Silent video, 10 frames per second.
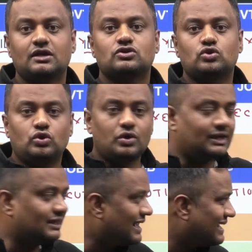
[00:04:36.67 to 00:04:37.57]
So you
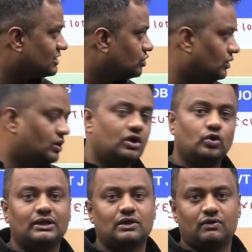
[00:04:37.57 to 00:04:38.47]
are actually you are
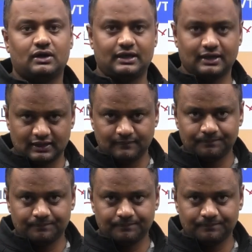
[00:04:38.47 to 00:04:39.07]
doing the work here,